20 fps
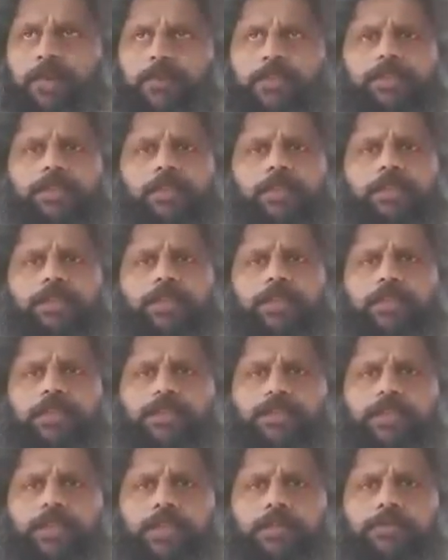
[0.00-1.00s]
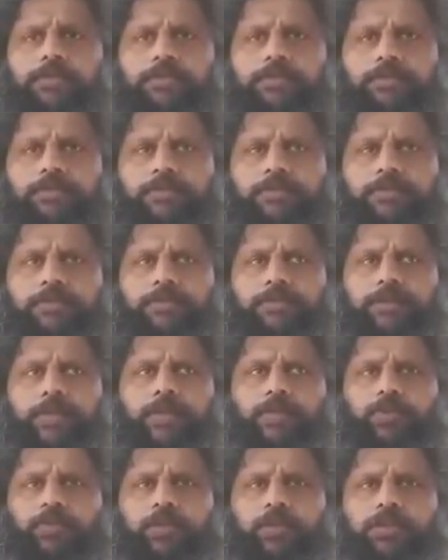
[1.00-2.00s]
The Shakti in itself
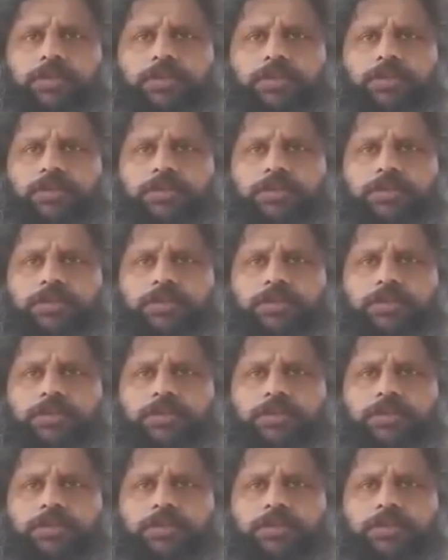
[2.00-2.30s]
is what?